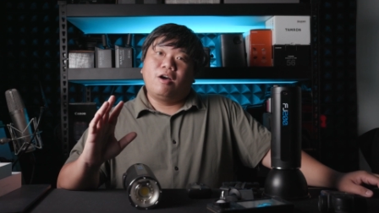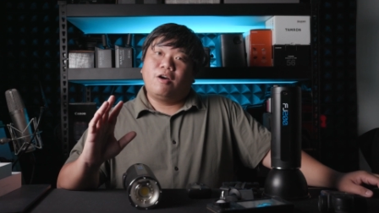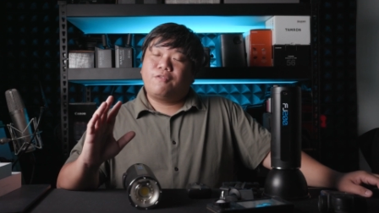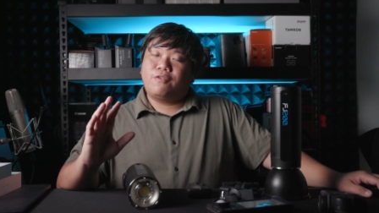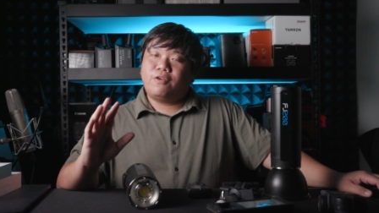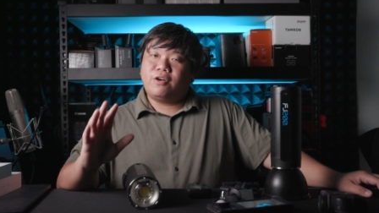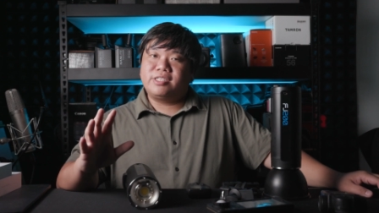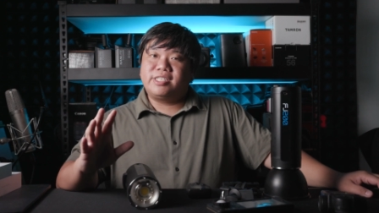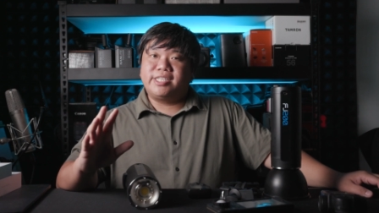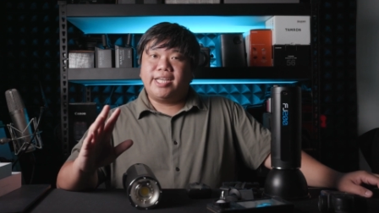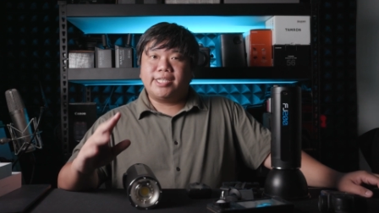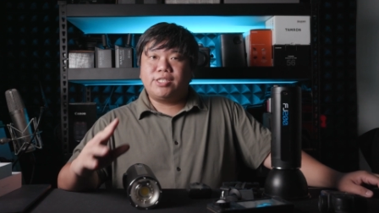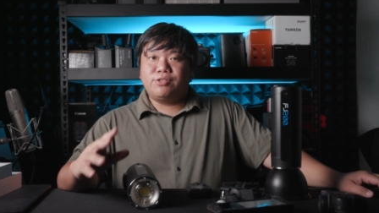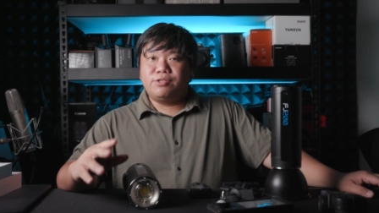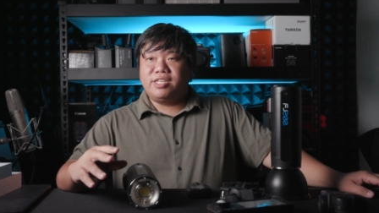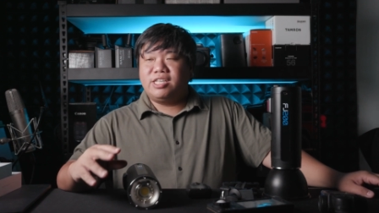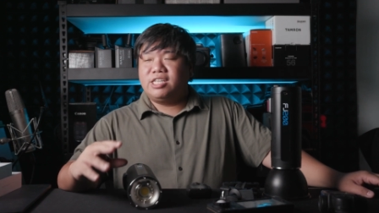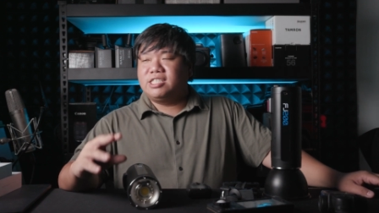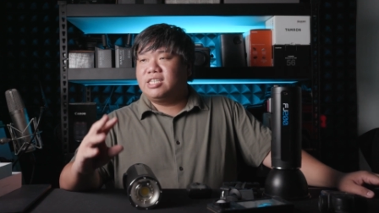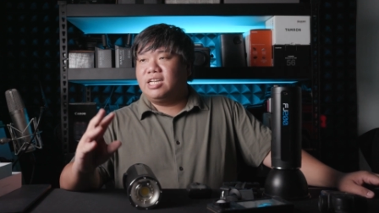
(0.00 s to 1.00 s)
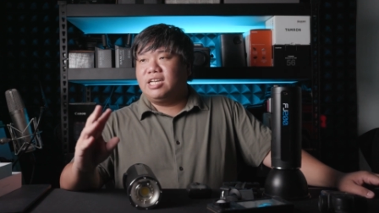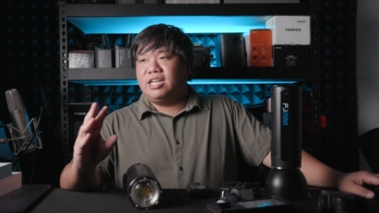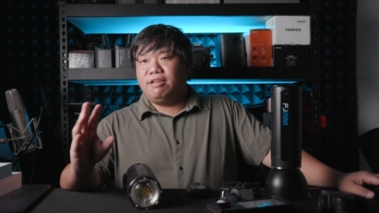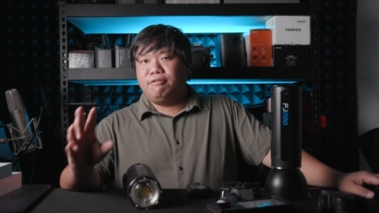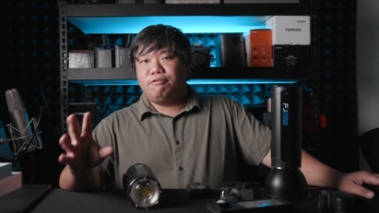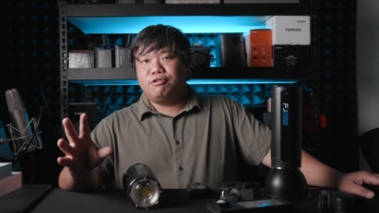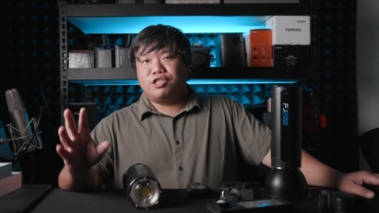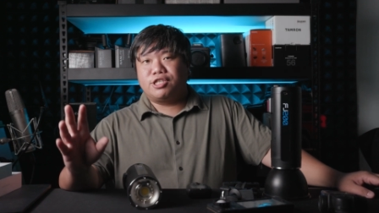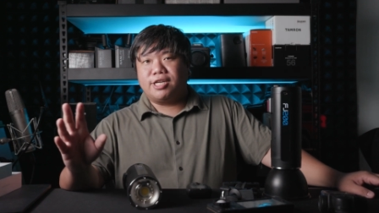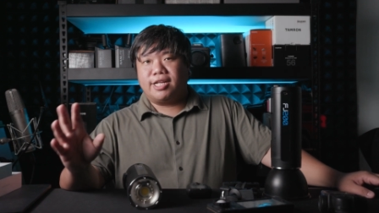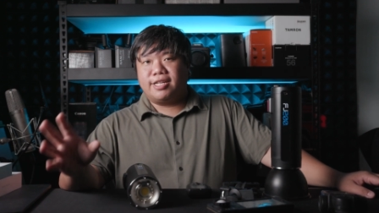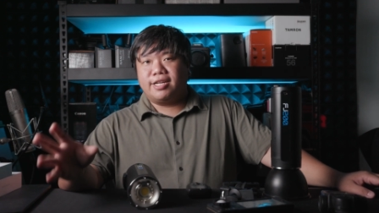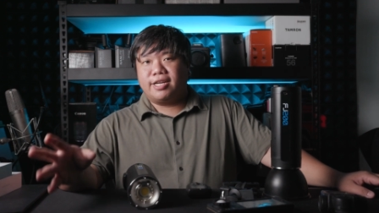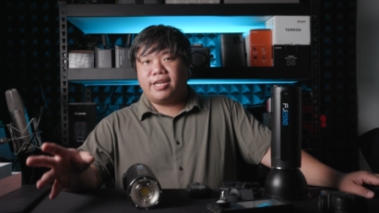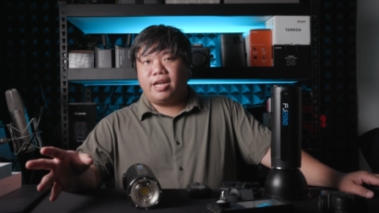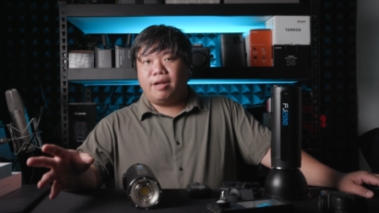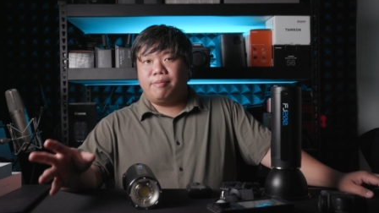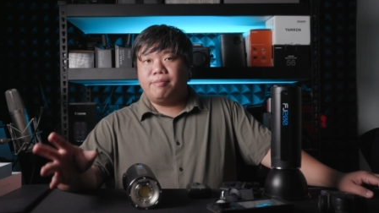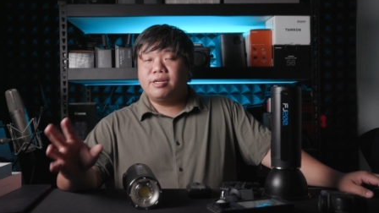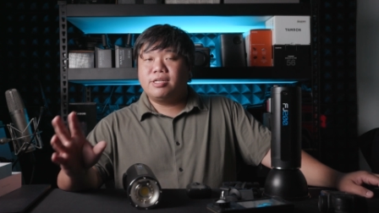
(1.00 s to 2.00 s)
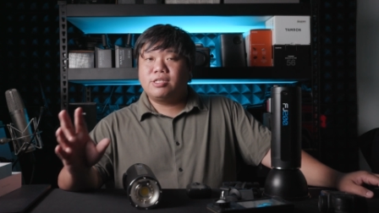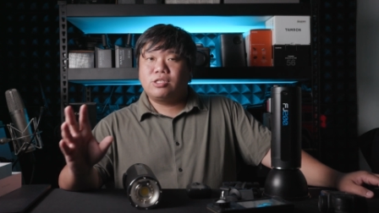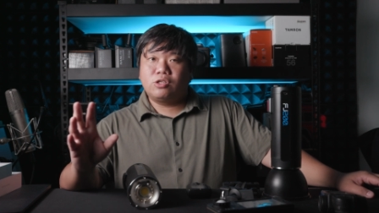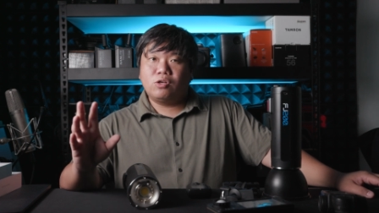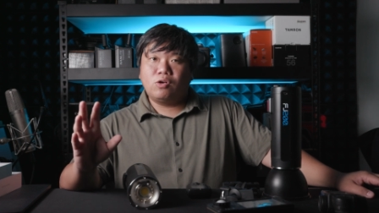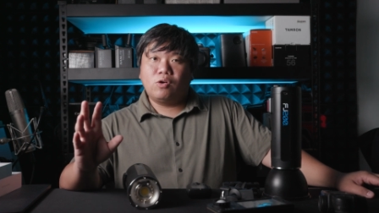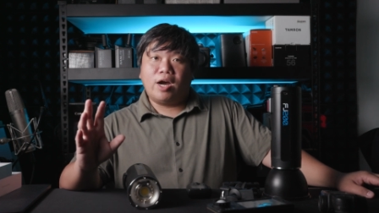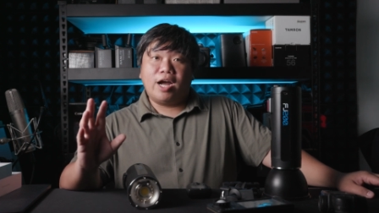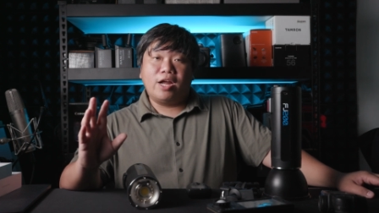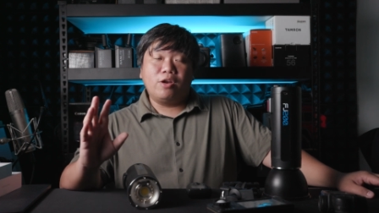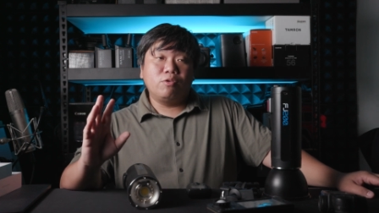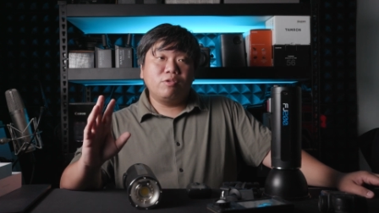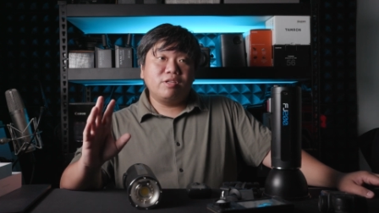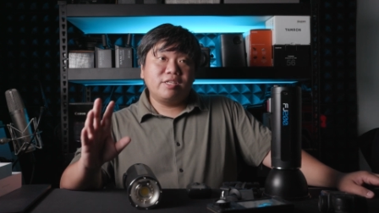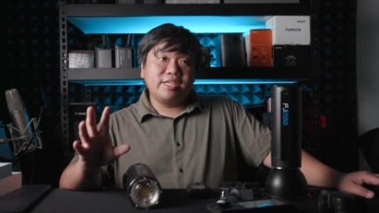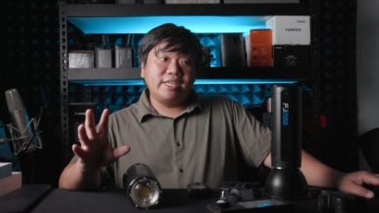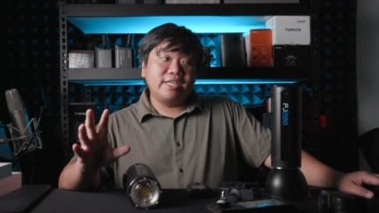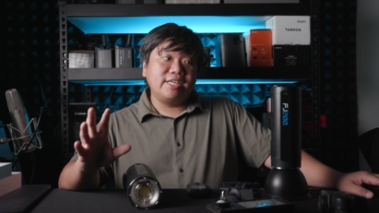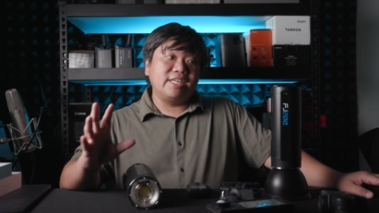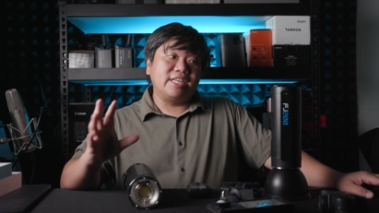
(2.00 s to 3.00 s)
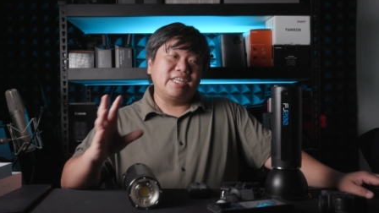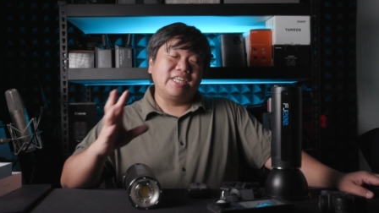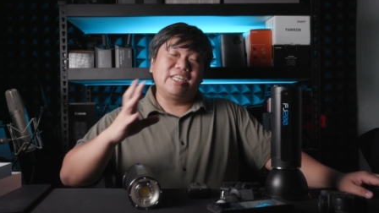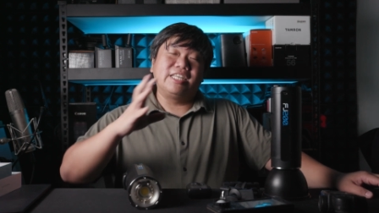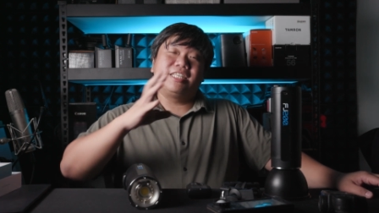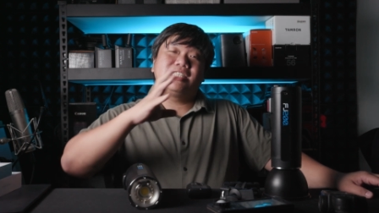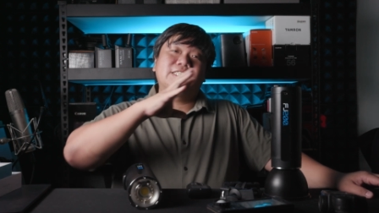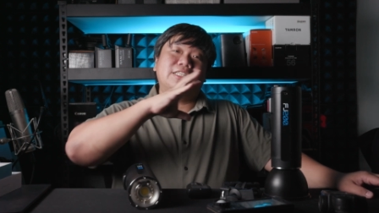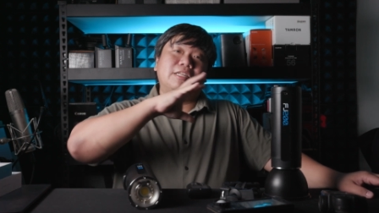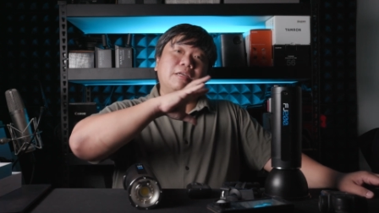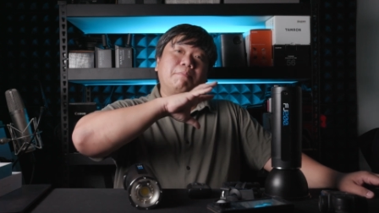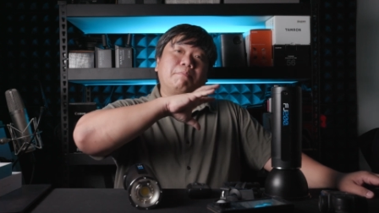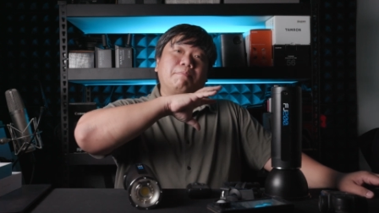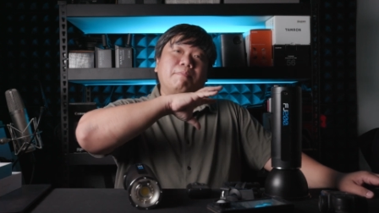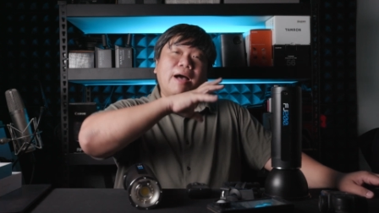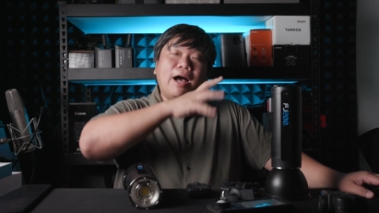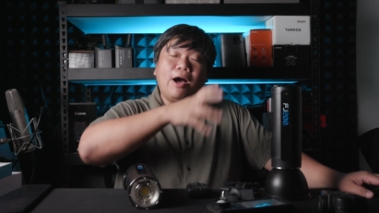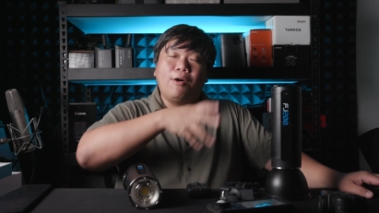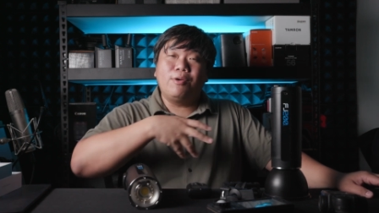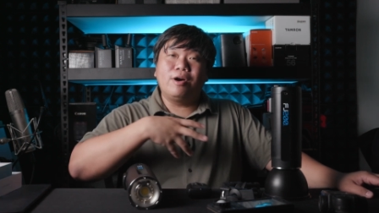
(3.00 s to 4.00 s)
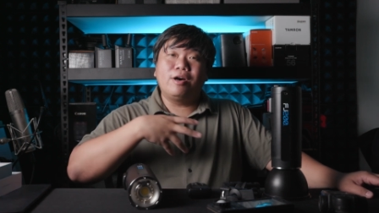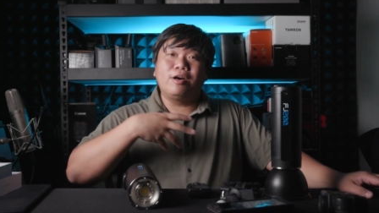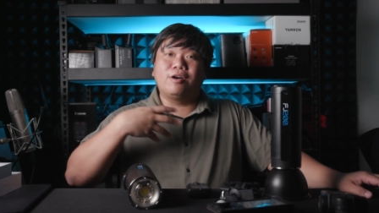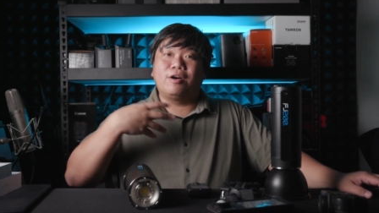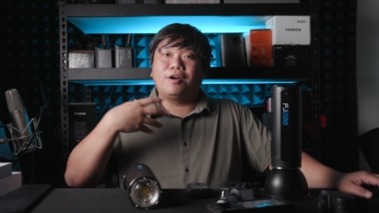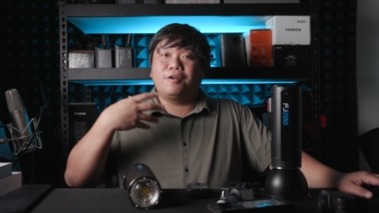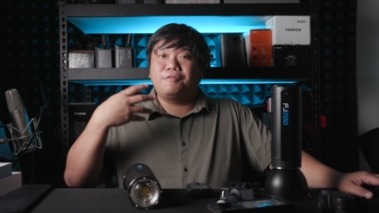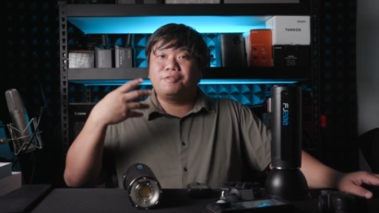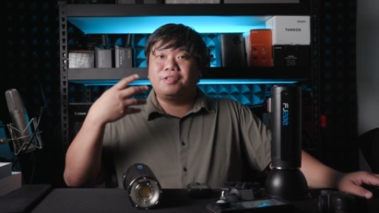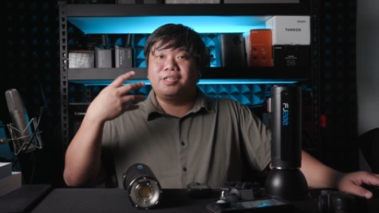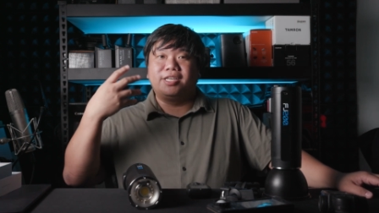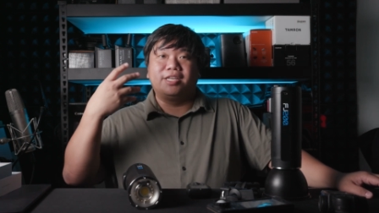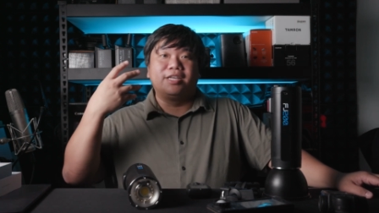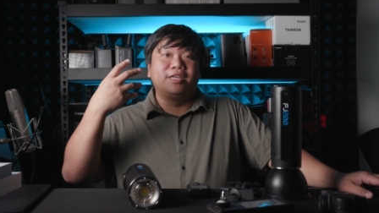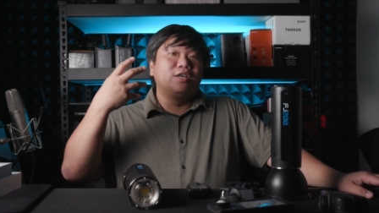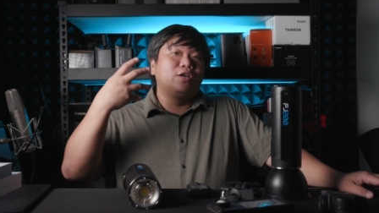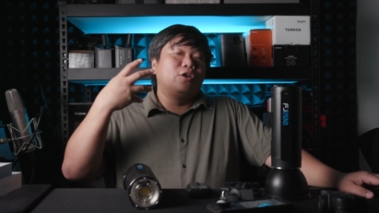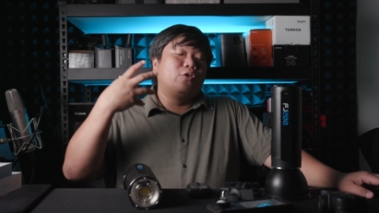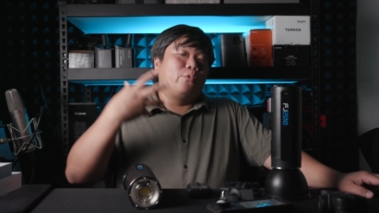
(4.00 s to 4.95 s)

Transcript: of course, the X two D is a leaf shutter camera, so I don't think it is the power of the